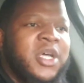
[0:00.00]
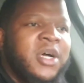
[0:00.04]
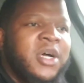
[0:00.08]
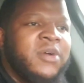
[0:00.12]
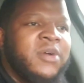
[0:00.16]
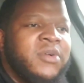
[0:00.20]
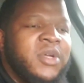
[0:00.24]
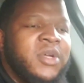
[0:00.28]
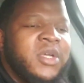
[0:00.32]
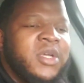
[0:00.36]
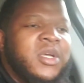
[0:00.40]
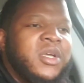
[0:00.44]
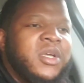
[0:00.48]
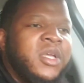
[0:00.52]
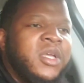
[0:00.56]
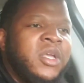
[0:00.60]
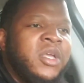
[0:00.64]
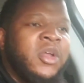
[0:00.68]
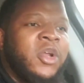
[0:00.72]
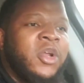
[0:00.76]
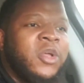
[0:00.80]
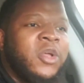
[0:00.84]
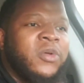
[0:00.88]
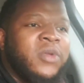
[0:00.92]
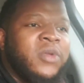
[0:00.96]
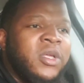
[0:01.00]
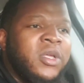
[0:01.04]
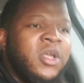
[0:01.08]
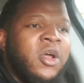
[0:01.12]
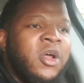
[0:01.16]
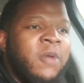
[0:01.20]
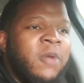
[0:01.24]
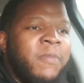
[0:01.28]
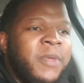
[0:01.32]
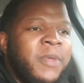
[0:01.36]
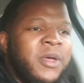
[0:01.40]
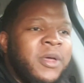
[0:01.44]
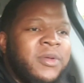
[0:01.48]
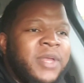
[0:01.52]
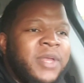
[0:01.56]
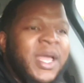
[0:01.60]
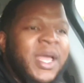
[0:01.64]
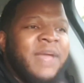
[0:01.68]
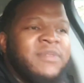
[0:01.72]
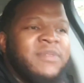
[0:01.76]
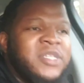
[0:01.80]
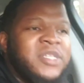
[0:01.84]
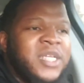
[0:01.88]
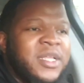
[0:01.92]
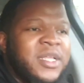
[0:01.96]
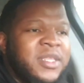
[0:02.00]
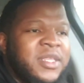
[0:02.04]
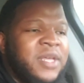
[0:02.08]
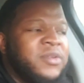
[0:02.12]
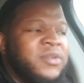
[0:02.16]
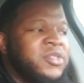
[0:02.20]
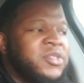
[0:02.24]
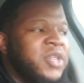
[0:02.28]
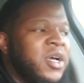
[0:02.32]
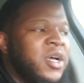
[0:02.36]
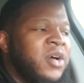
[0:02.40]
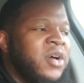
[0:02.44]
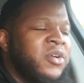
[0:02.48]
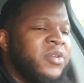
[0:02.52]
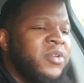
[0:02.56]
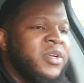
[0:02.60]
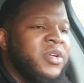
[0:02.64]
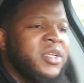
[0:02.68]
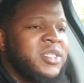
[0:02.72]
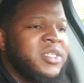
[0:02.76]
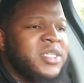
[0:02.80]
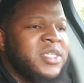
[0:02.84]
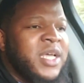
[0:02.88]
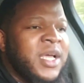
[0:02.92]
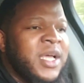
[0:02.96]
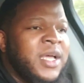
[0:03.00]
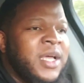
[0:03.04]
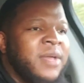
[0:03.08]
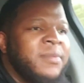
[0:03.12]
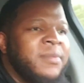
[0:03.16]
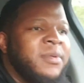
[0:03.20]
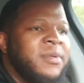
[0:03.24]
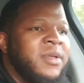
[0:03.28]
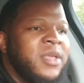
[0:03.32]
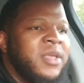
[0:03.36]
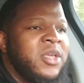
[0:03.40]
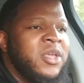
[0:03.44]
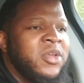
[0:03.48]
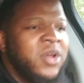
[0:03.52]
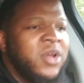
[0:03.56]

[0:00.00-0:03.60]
So, you know, Bill Davidson, I think, was the owner at the time.